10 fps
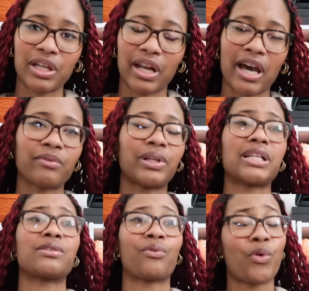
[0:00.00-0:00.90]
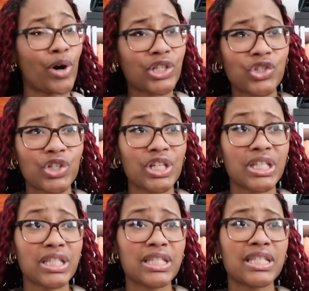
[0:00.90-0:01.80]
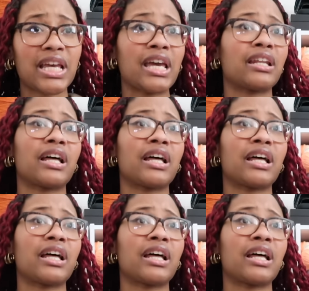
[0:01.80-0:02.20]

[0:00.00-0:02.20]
and I have lots of questions and